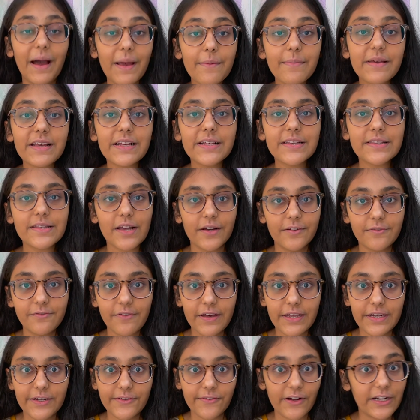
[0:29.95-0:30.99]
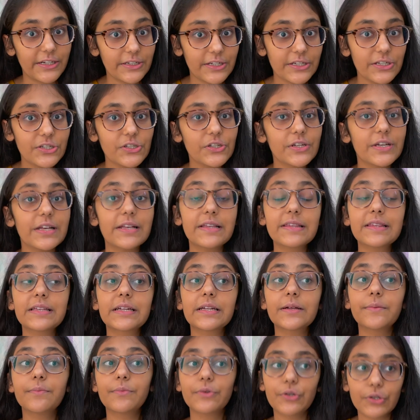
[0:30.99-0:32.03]
biggest unfair advantage is that
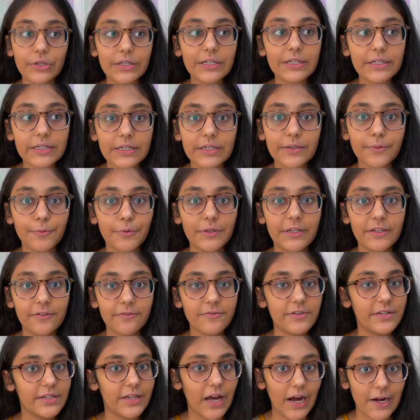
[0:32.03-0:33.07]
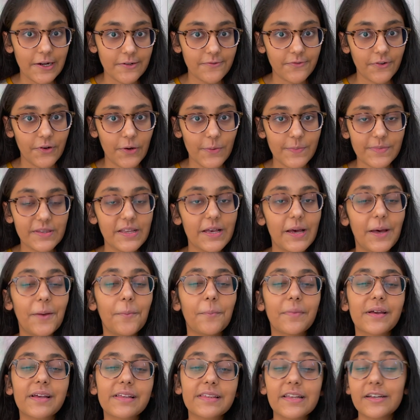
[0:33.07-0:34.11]
I'm really good with different art forms
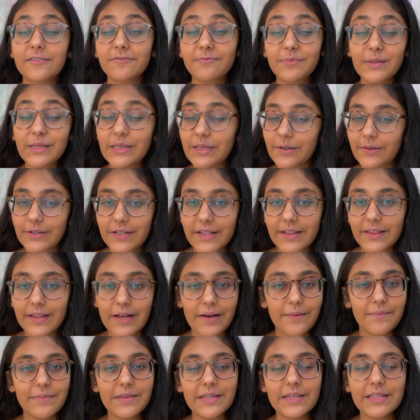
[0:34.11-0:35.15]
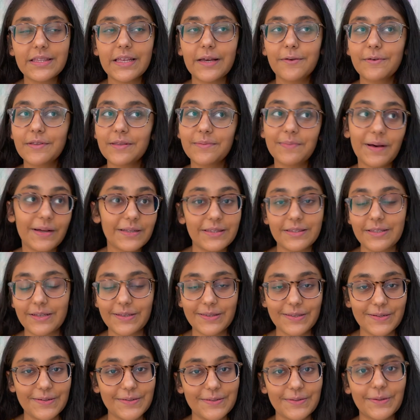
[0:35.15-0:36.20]
because I've been learning them since I was about
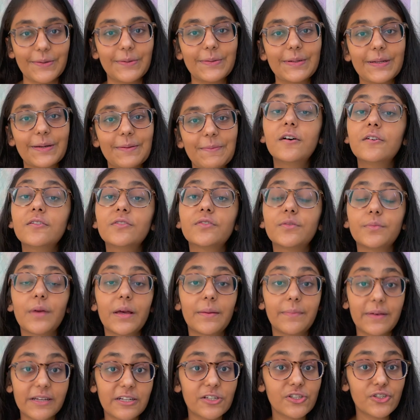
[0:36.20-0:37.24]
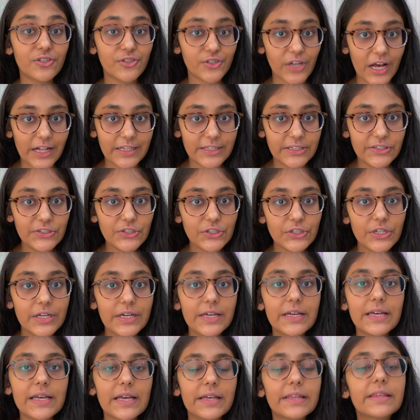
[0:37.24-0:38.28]
6 years old. For my biggest challenge,
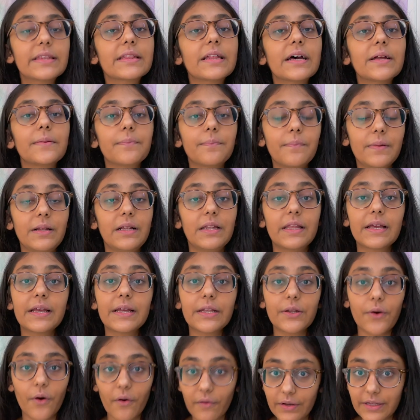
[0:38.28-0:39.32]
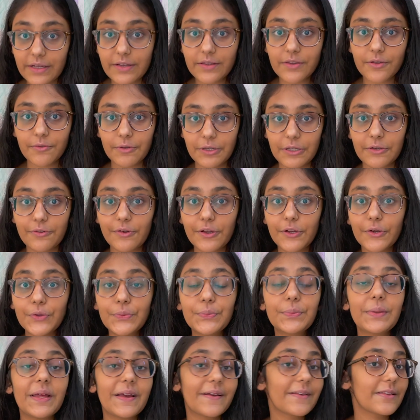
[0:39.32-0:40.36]
it's that building an audience on YouTube
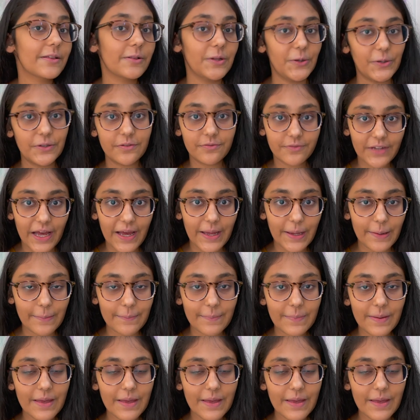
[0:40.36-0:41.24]
takes a lot of time.